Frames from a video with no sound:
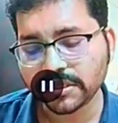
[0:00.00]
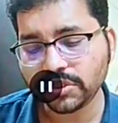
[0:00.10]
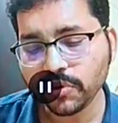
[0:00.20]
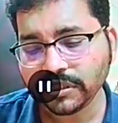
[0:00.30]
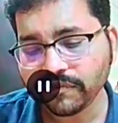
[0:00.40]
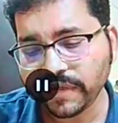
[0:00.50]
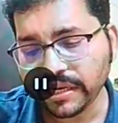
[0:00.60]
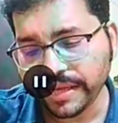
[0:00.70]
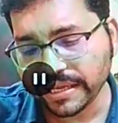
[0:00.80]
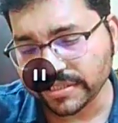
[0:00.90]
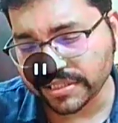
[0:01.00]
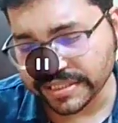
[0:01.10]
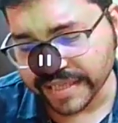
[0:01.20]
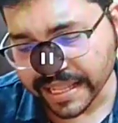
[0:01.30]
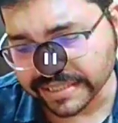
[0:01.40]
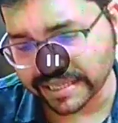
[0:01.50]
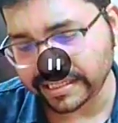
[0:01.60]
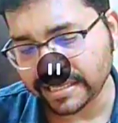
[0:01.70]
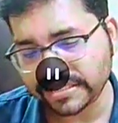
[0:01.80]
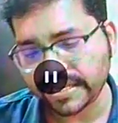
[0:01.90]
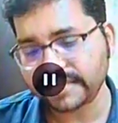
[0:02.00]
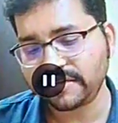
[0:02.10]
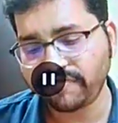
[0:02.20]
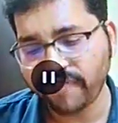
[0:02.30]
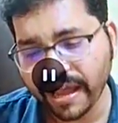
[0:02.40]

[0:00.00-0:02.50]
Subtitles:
So in the very next stanza, that is stanza 5,